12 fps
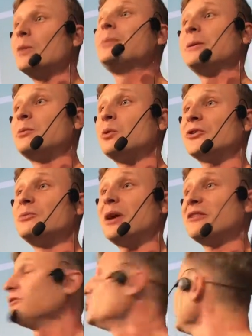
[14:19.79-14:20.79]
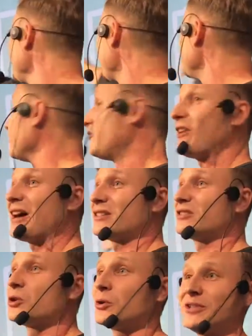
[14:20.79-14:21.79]
people want to buy food and the
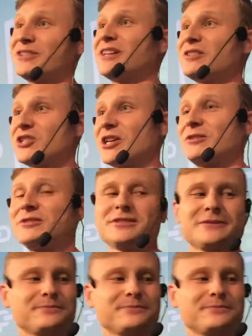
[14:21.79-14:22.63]
fastest growing sales channels.